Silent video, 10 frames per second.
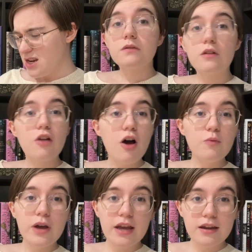The Long
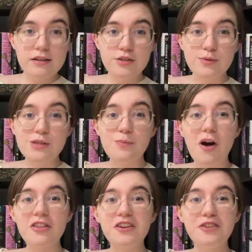Way to a
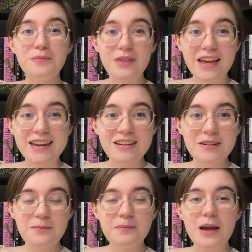Small Angry Planet
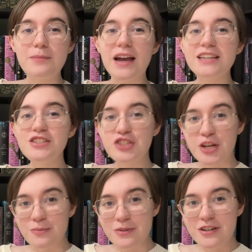by Becky
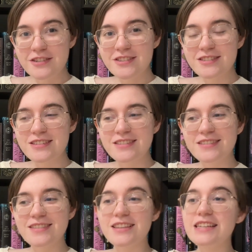Chambers.
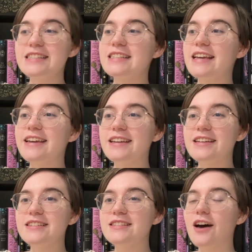This
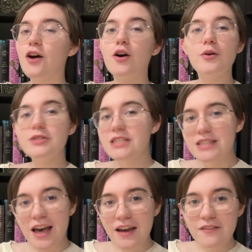is a cozy
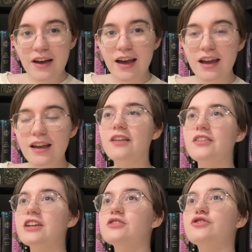sci-fi
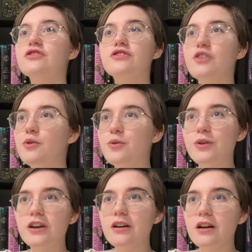that is just so
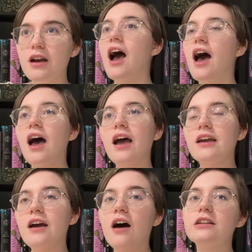queer.
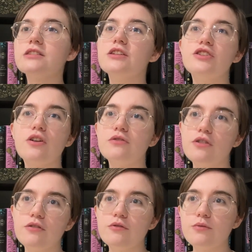I honestly don't
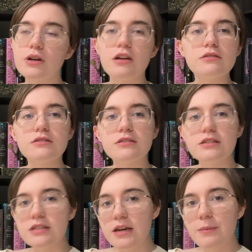know what else to
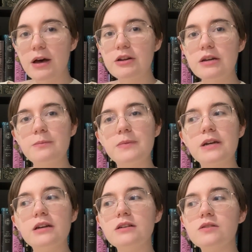say about it,
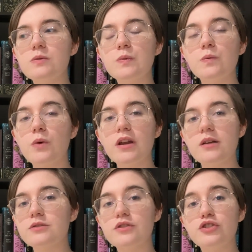because what
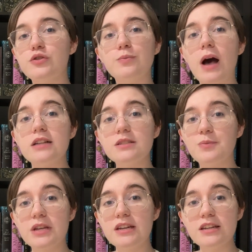else could you
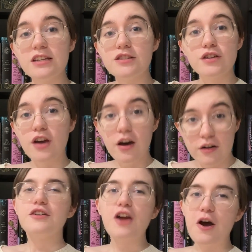possibly need to know?
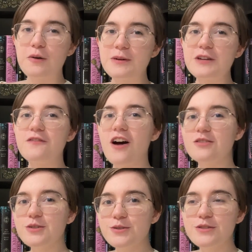No, but it
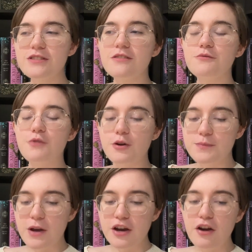follows
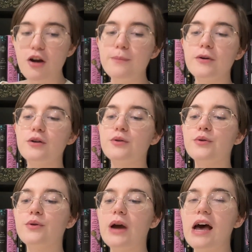Rosemary Harper,
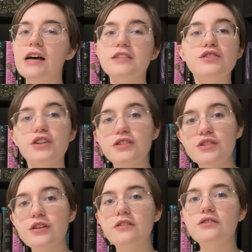who has just
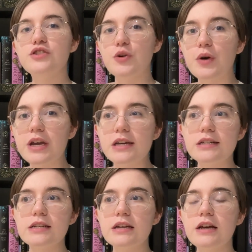
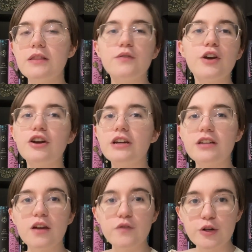joined the very
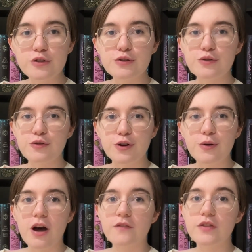diverse crew
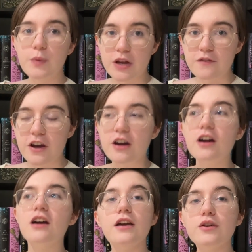of the
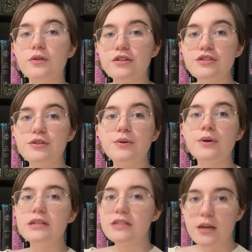Wayfarer in order to
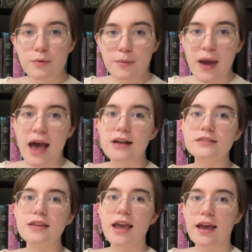escape her
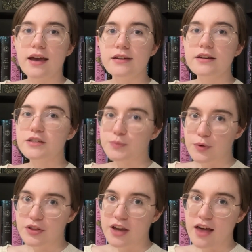past and
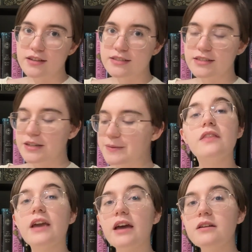explore the galaxy.
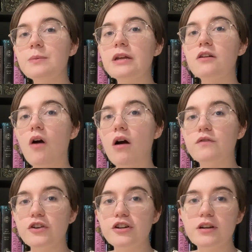They end up getting
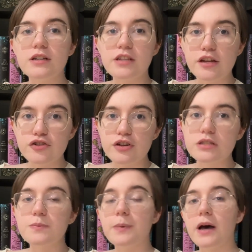offered a dangerous
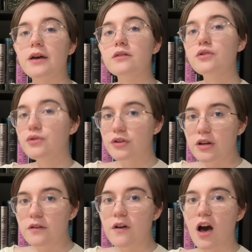but
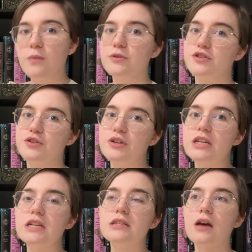lucrative
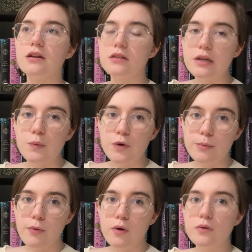opportunity tunneling
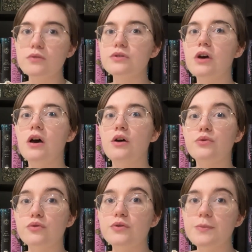wormhole
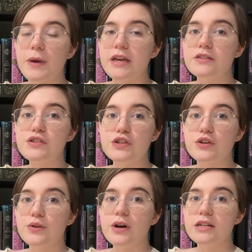through space
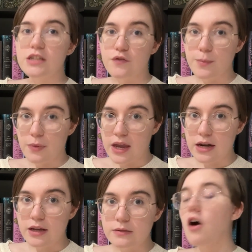to a different planet.